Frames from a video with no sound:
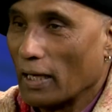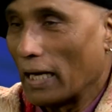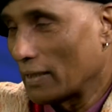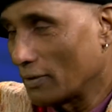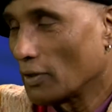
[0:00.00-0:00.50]

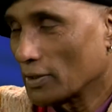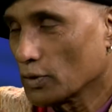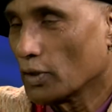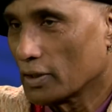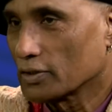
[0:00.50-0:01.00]
And I've
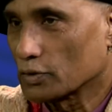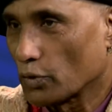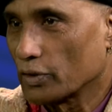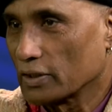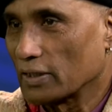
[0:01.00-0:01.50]
also heard
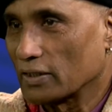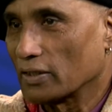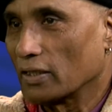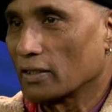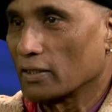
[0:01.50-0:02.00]
stories that
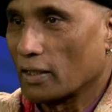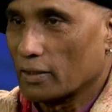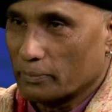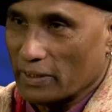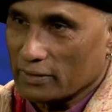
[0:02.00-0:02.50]
children are
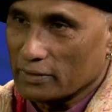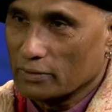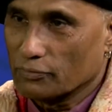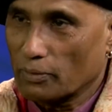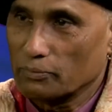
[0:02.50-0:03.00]

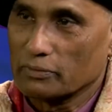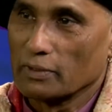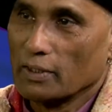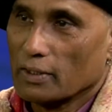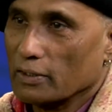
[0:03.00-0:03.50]
abducted from
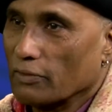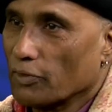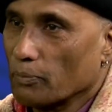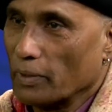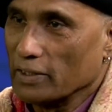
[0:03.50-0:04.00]

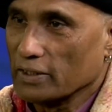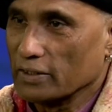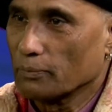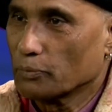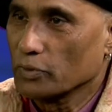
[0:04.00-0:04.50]
different places
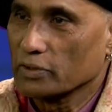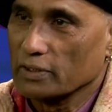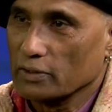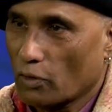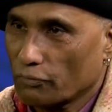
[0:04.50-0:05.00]
and put in
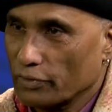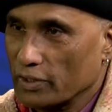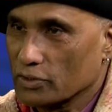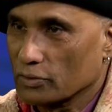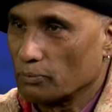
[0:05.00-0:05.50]
an
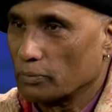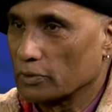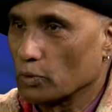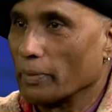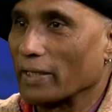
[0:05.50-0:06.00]
orphanage
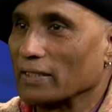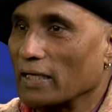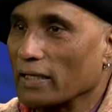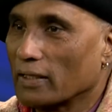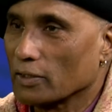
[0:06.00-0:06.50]
to make it
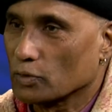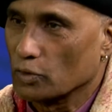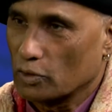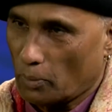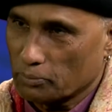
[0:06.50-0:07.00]
legal to
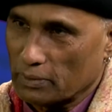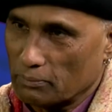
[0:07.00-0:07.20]
adopt them.